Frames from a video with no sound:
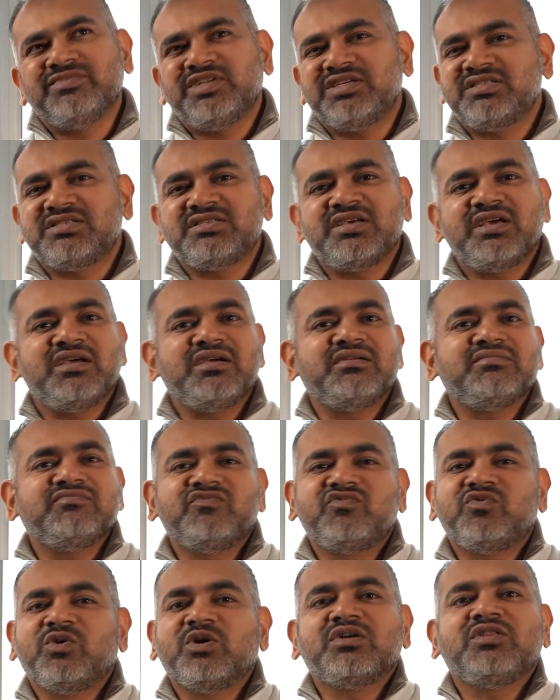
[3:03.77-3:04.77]
let's say
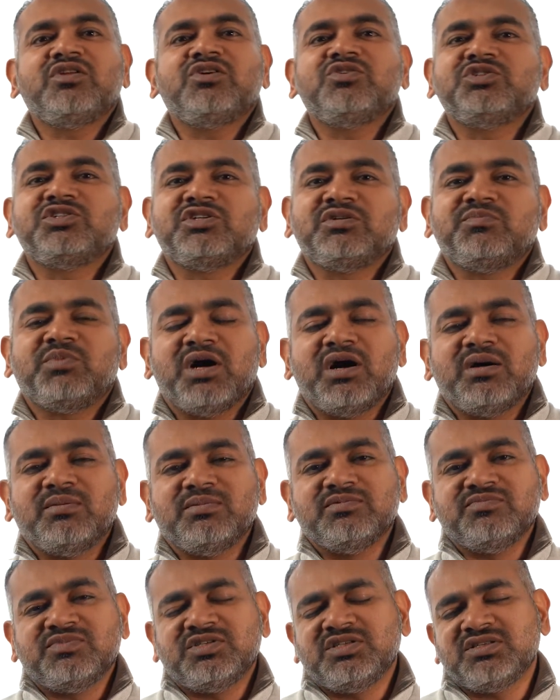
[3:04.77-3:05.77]
foreclosure
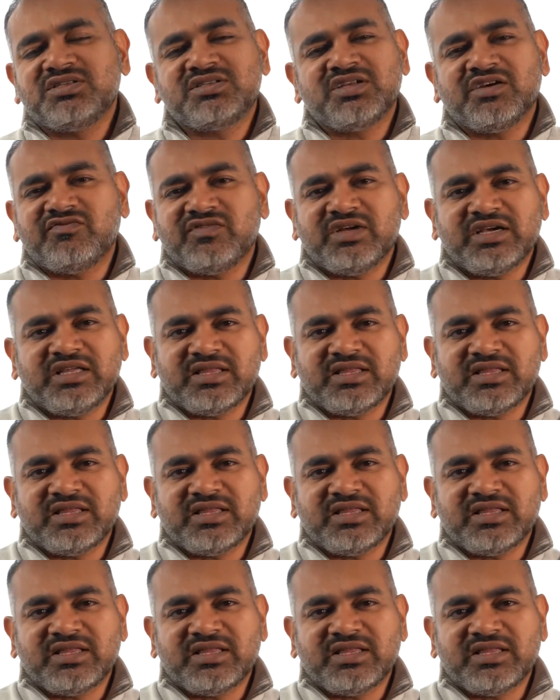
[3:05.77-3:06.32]
problems and stuff like